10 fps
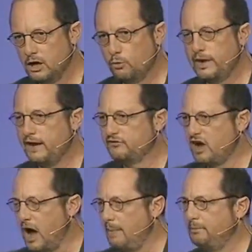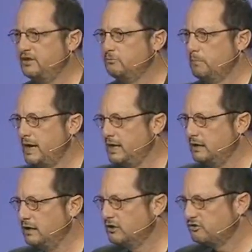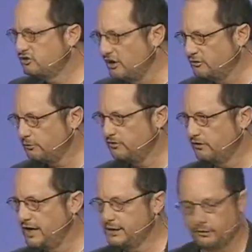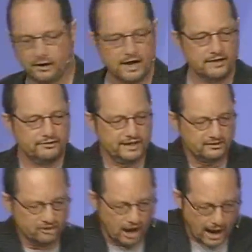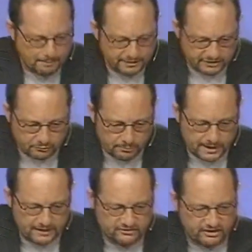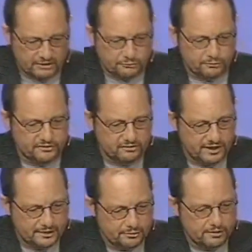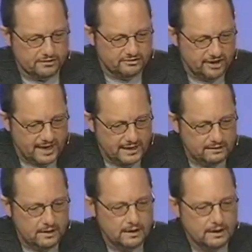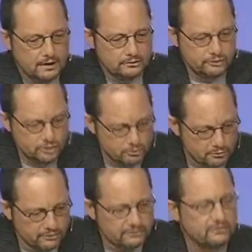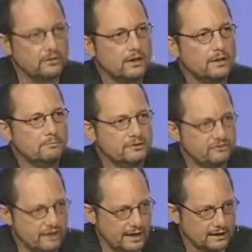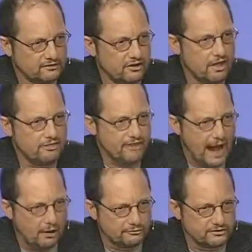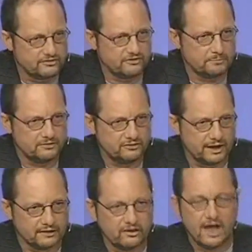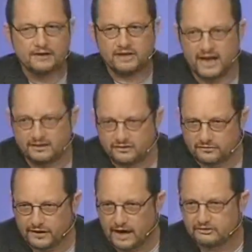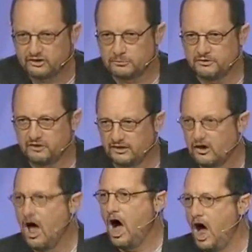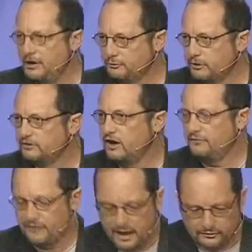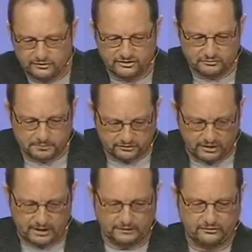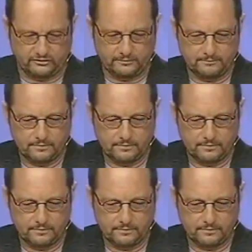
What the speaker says: We have copies made centuries later. These copies that were made centuries later contain numerous mistakes, thousands of mistakes, tens of thousands of mistakes, hundreds of thousands of mistakes.